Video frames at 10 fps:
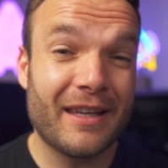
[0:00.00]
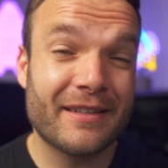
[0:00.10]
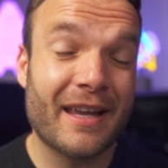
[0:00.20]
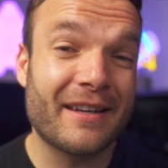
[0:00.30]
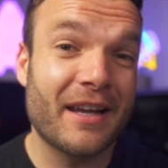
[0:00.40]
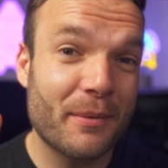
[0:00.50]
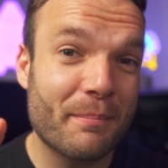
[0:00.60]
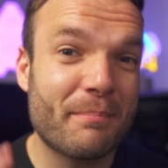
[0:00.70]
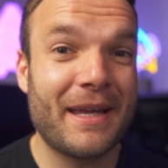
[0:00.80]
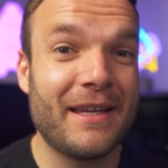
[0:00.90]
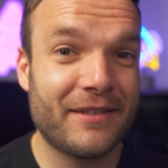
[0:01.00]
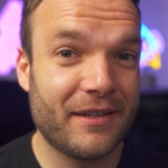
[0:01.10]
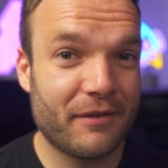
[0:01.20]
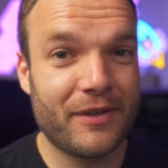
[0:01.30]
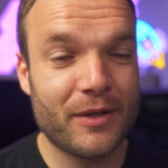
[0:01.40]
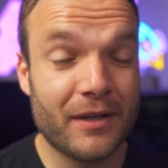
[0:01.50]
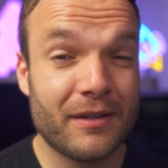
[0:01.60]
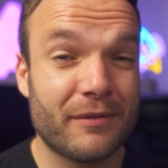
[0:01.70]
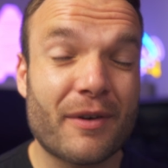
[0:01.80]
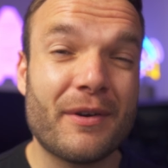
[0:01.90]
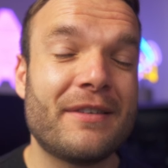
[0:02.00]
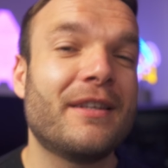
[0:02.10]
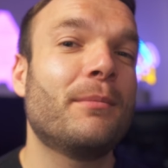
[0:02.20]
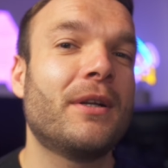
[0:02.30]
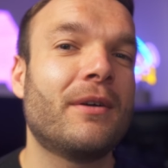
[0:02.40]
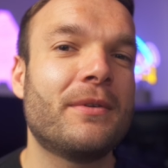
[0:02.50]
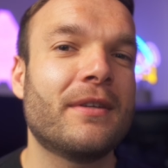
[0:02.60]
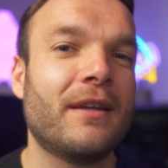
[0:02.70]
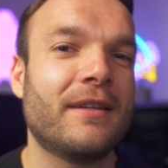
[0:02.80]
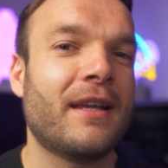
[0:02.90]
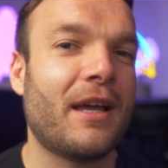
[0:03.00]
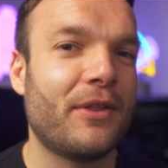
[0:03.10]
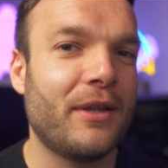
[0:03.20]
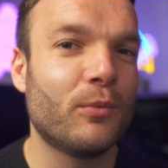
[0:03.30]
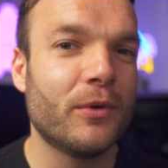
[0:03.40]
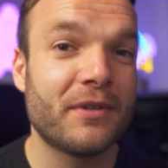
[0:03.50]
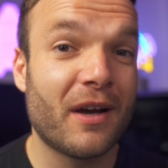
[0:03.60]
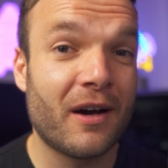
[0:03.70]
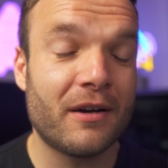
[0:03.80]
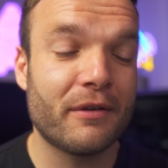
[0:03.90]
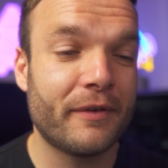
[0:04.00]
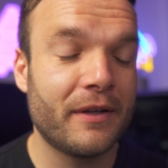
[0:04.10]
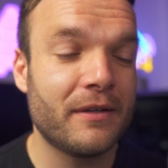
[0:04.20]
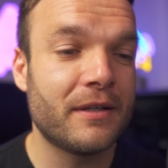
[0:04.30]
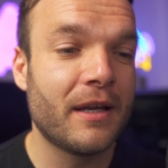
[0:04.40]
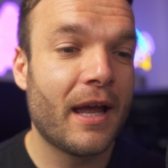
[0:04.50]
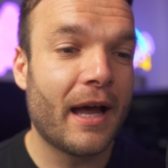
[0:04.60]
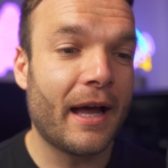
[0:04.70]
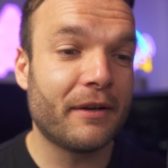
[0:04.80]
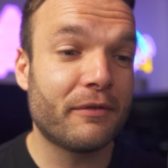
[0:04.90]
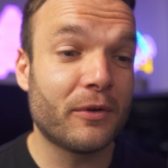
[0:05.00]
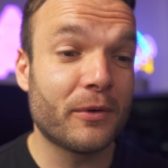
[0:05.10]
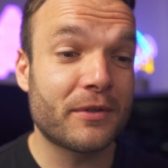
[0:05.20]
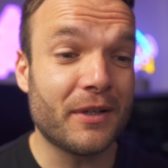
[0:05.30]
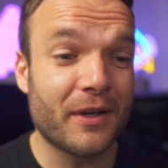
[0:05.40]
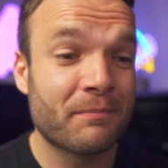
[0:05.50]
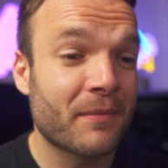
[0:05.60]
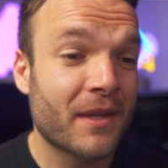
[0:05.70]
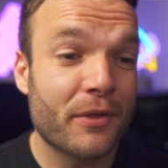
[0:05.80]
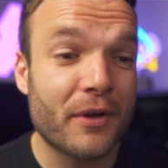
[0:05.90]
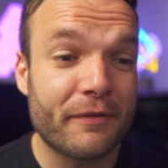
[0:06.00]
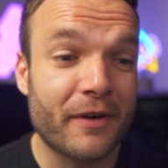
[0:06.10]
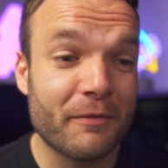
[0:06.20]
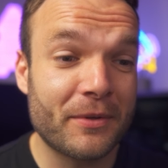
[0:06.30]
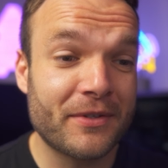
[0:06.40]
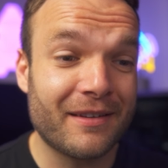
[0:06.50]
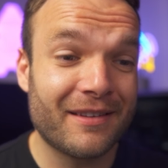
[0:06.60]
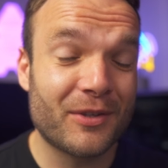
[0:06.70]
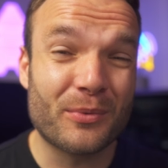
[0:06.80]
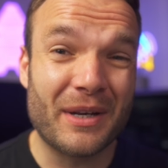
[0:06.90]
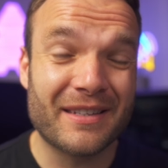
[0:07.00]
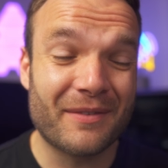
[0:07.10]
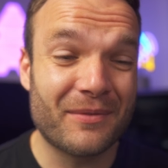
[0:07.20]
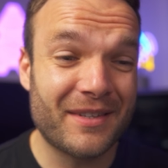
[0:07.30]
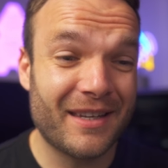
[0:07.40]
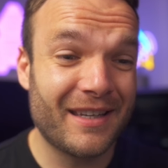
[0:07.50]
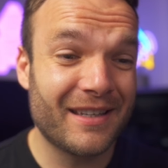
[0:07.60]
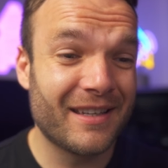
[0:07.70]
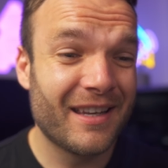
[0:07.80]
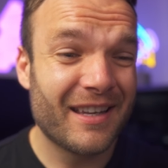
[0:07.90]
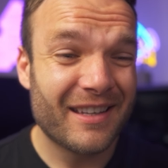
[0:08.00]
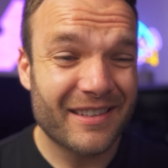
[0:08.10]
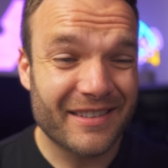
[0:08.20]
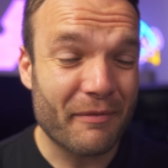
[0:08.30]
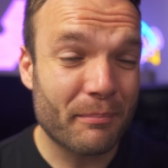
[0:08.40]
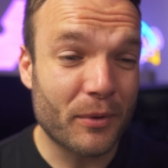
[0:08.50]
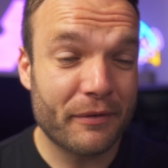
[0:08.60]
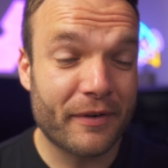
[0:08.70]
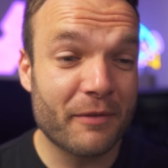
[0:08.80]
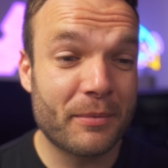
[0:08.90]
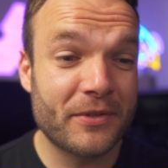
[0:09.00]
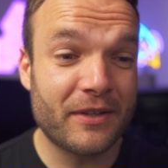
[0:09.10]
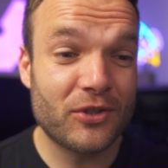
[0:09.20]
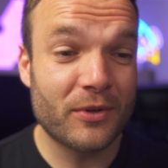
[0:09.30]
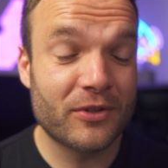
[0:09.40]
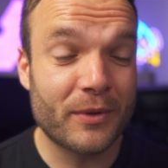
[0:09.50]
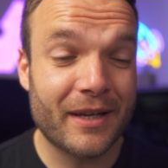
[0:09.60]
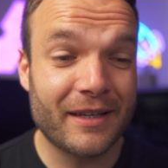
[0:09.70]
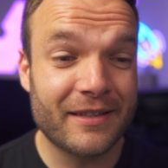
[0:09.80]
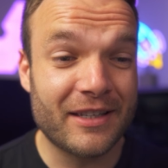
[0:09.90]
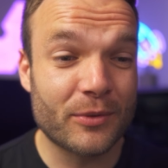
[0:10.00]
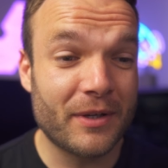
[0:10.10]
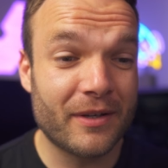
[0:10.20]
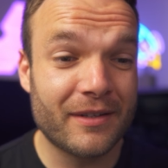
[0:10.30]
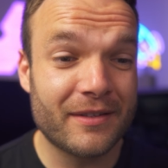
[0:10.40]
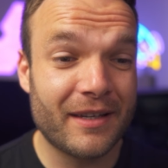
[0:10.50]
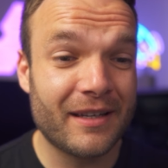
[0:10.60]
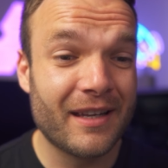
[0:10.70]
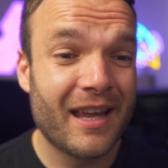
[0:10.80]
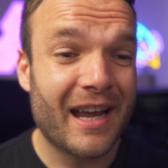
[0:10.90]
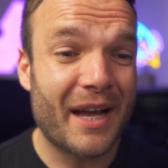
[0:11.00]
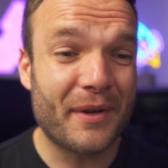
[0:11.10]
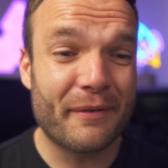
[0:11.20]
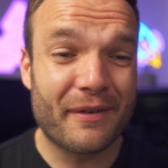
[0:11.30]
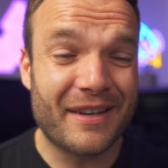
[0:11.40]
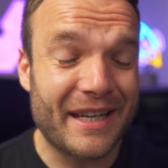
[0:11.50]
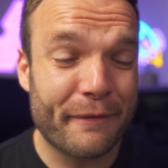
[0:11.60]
it's had an amazing few years. Very similar, I would say, to Cathie Wood's ARK fund. And of course, look, 35% in 2017, 7.5% during 2018, 2019, and then nearly